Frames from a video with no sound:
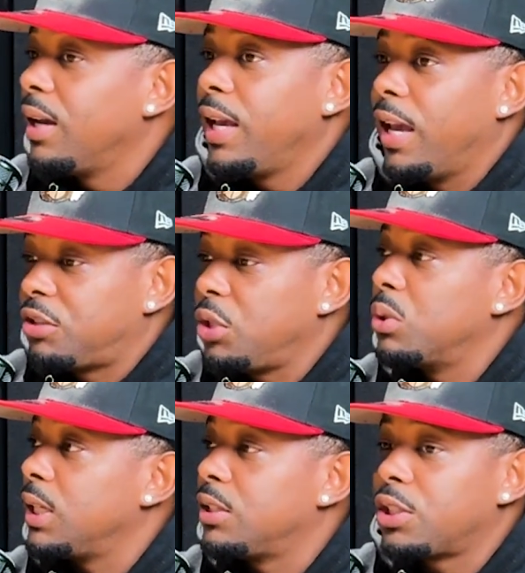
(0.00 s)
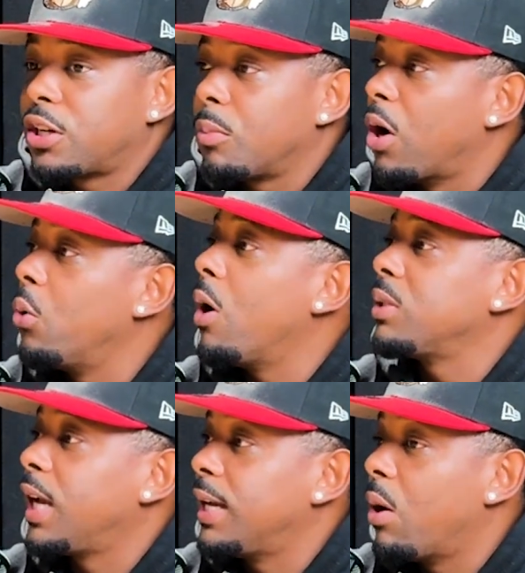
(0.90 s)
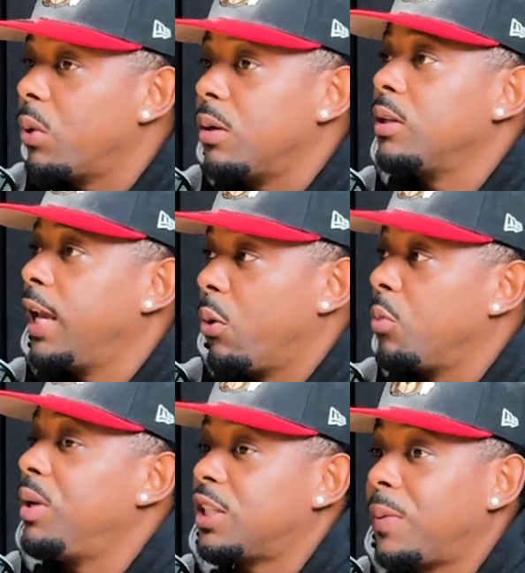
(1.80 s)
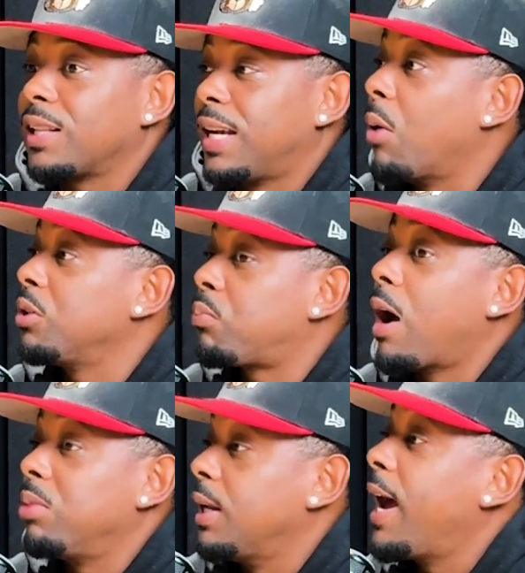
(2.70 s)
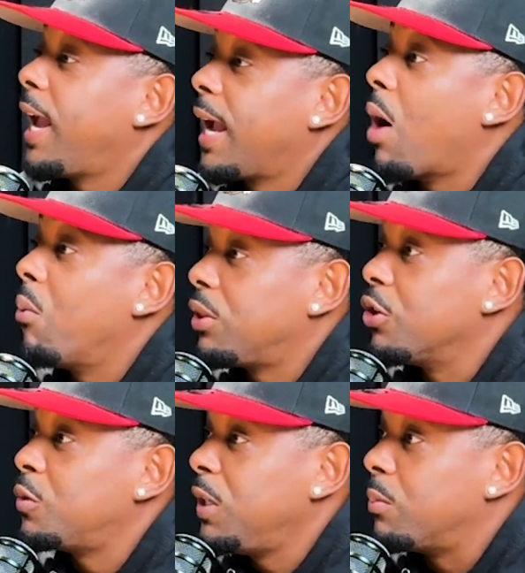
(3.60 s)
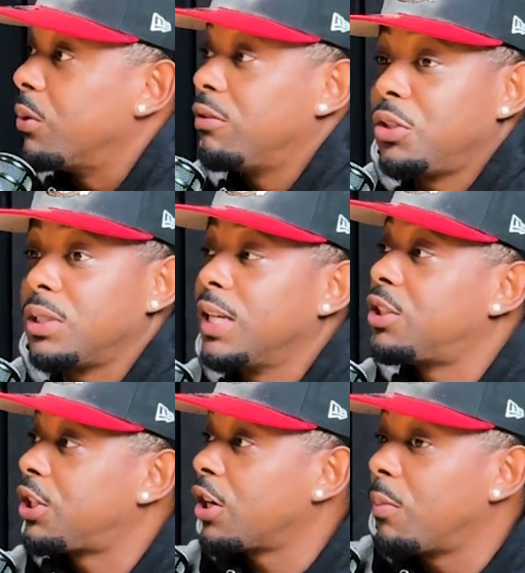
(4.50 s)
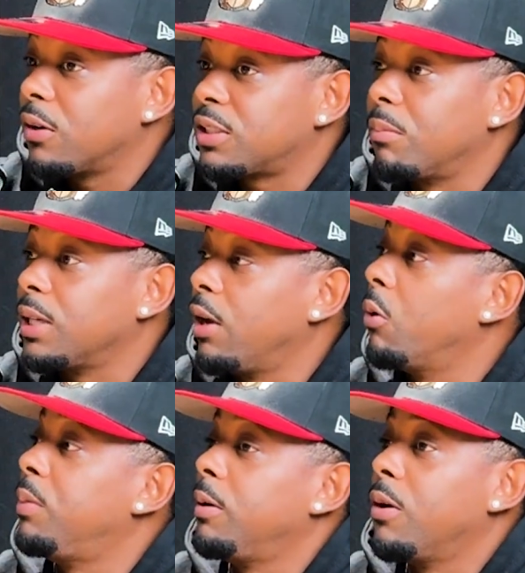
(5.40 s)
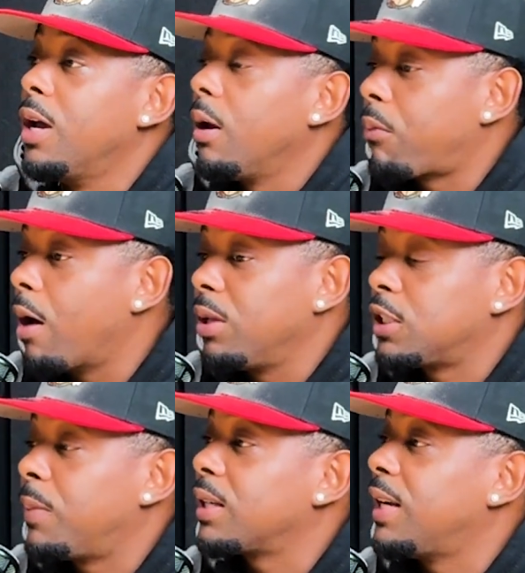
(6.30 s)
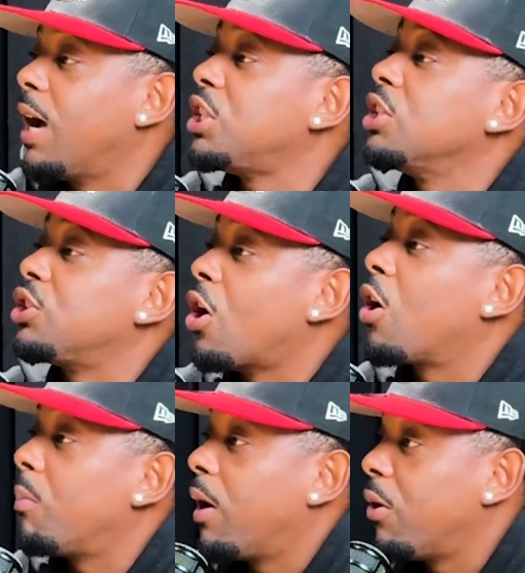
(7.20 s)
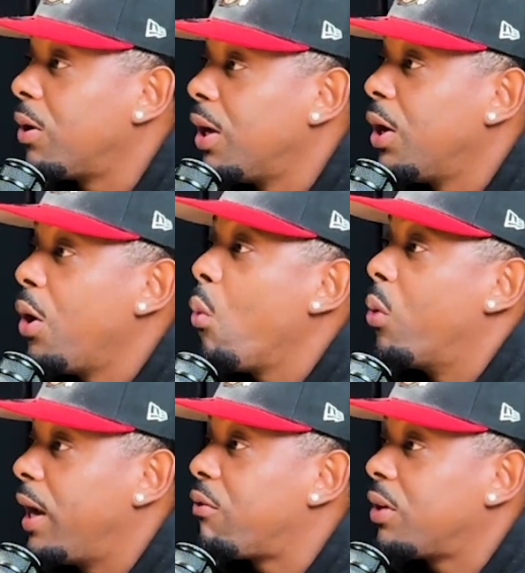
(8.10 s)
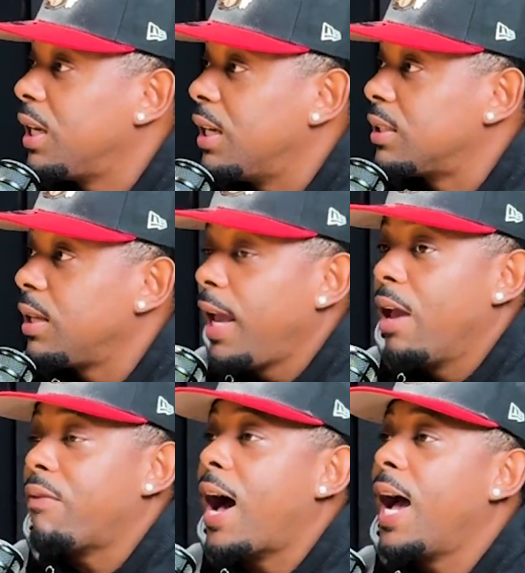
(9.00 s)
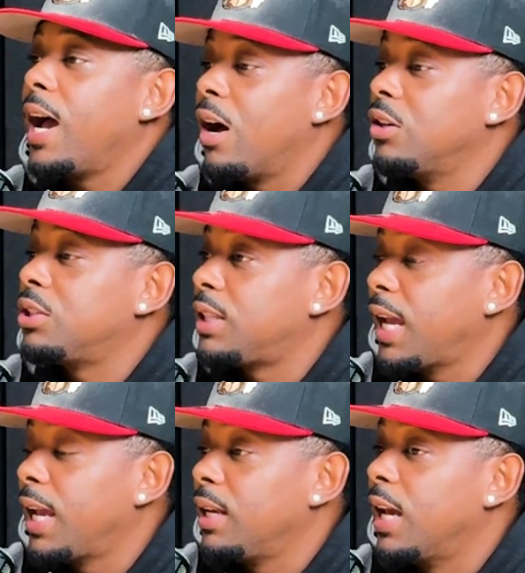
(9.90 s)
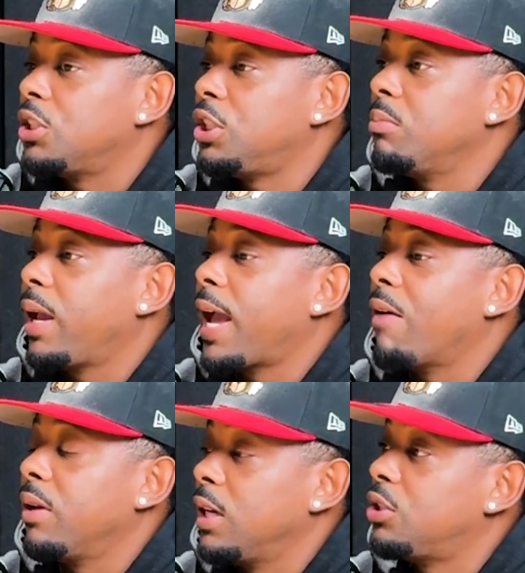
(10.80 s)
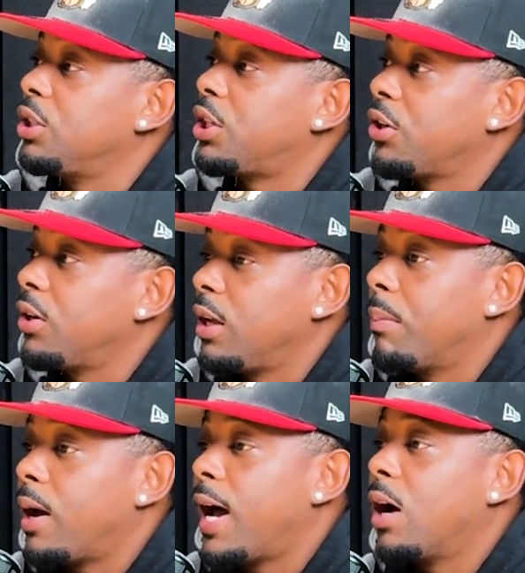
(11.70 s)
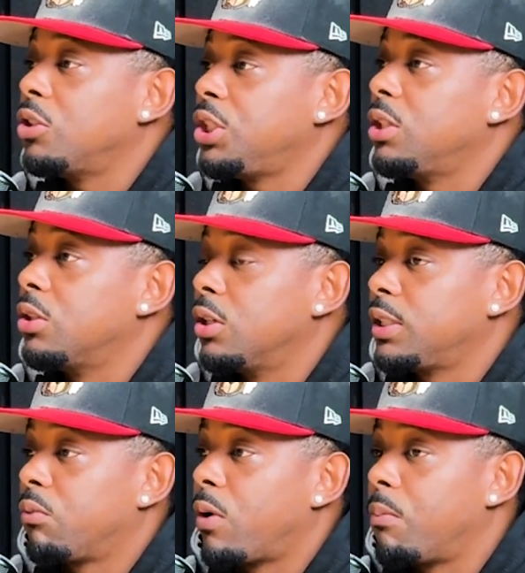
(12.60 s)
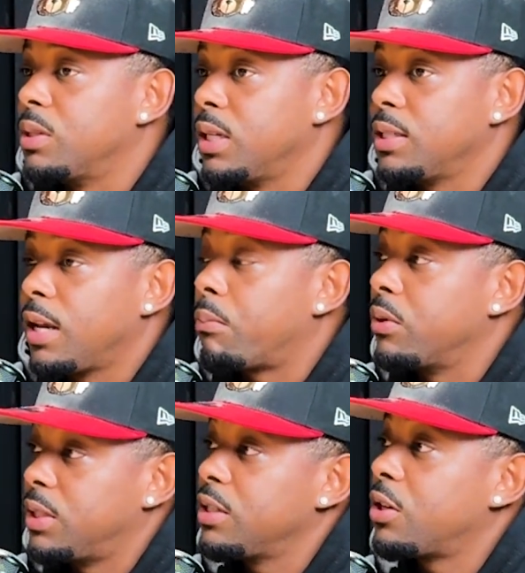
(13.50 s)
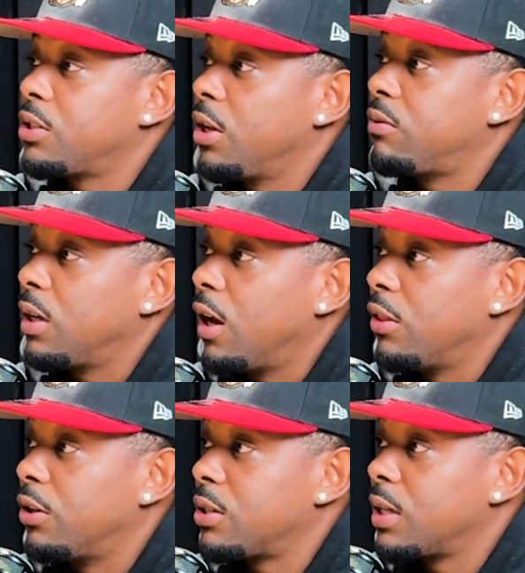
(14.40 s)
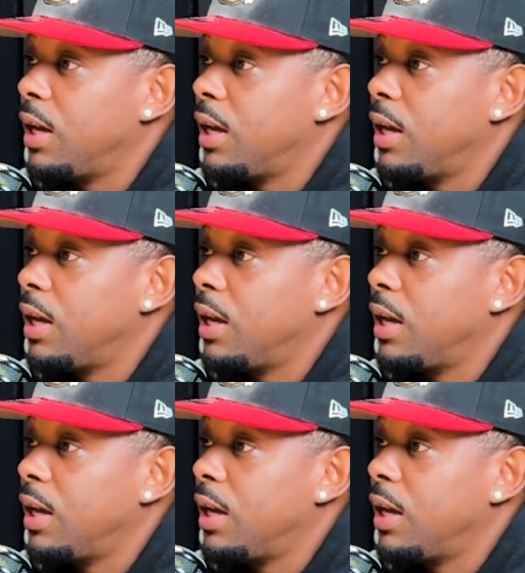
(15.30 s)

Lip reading: If she was insecure about who I was hanging out with, it would be expected I would probably not hang out with those people. If she was insecure about something, it would be probably expected that I shouldn't talk about whatever it is. If I understand that she may have an insecurity about how she looks and represents and presents herself to others,